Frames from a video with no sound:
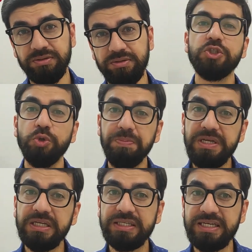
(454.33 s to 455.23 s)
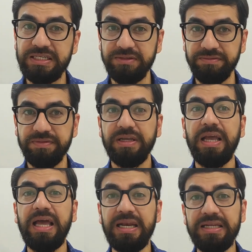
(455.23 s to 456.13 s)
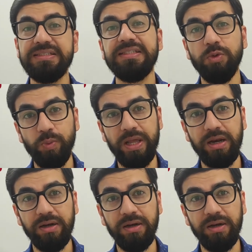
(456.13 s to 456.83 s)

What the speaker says: So be attentive and listen well.